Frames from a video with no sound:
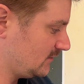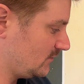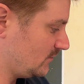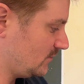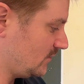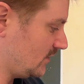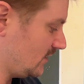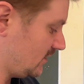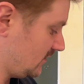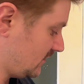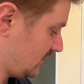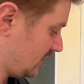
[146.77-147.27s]

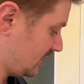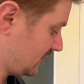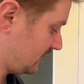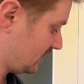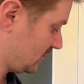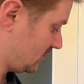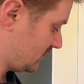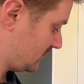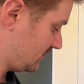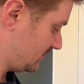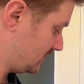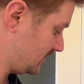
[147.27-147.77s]
we'll kind of
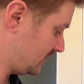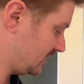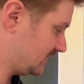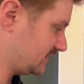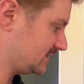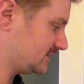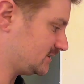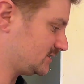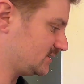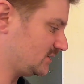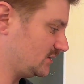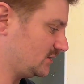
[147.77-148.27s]
come
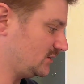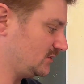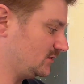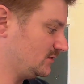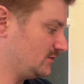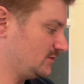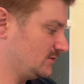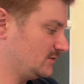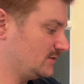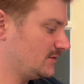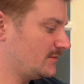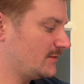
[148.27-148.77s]

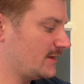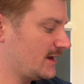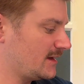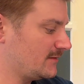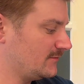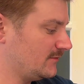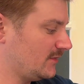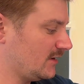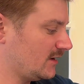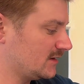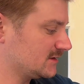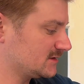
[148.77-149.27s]
into the
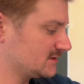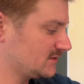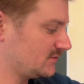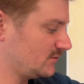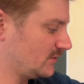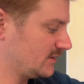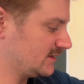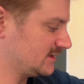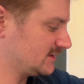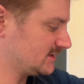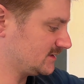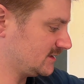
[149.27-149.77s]
main part of
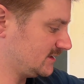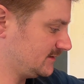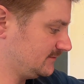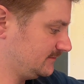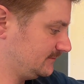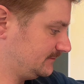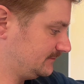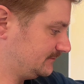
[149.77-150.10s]
winter.